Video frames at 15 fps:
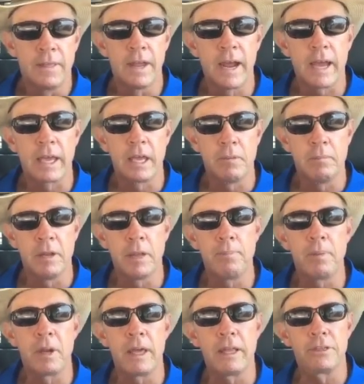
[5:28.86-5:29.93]
then I can
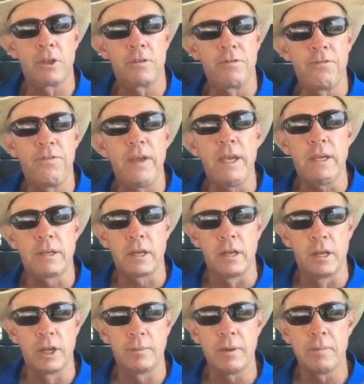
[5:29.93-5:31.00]
manipulate their feet
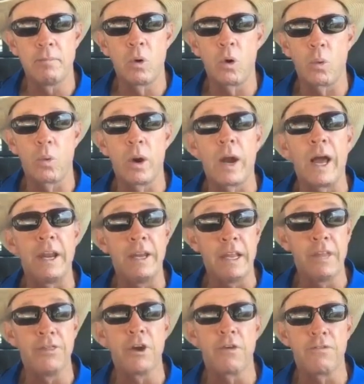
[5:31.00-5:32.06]
a little bit more where I
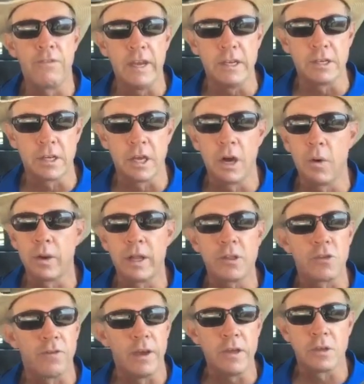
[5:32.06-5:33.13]
need their feet to go. And
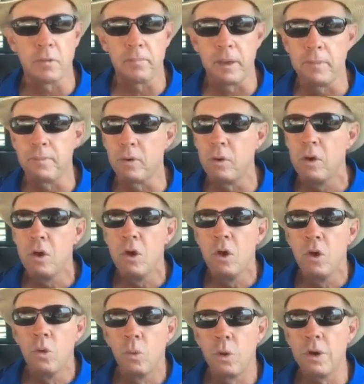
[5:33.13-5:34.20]
let's face it, people,
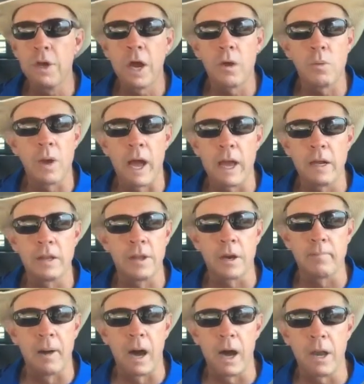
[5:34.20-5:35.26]
we're not riding
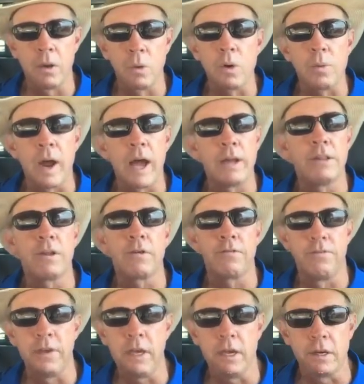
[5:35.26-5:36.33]
their body, we're riding their
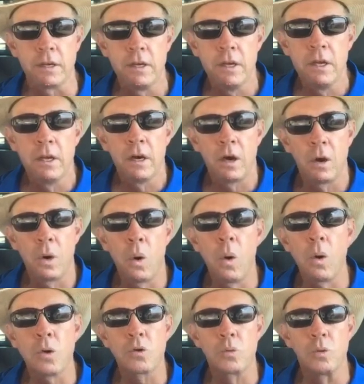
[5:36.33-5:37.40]
feet. A
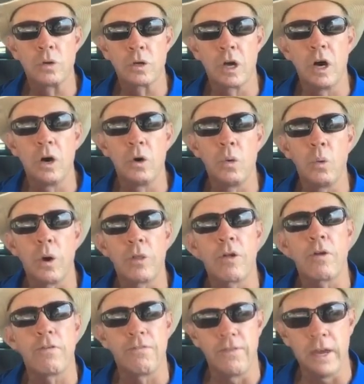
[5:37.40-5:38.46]
horse will go where
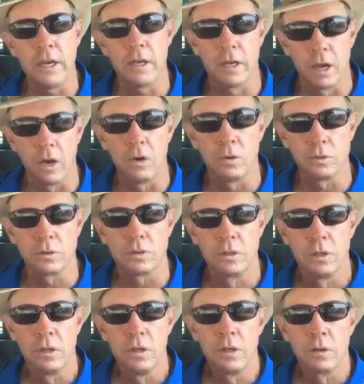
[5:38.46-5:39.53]
their feet goes,
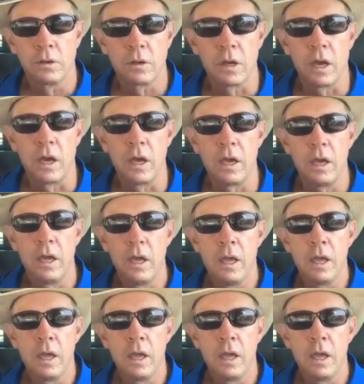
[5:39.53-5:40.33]
okay?